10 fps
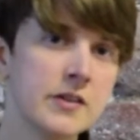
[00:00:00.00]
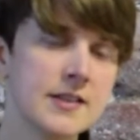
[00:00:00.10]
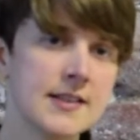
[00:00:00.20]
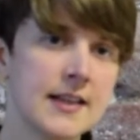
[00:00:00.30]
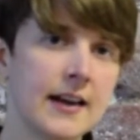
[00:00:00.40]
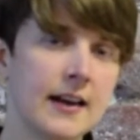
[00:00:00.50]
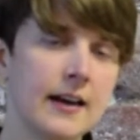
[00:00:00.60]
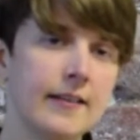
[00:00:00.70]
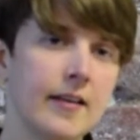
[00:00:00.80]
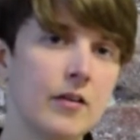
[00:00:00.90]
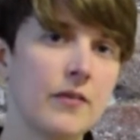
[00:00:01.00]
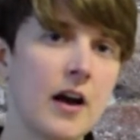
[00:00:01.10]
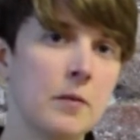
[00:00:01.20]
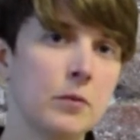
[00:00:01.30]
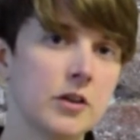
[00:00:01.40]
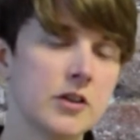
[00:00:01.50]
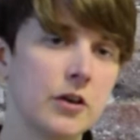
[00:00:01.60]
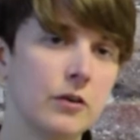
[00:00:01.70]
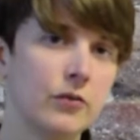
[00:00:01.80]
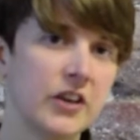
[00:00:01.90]
just to get an idea of how much
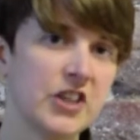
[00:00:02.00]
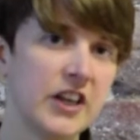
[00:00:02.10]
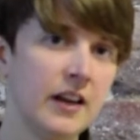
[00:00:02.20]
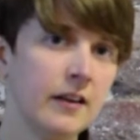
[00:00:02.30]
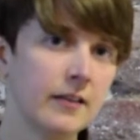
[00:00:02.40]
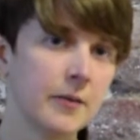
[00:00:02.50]
your fish eat.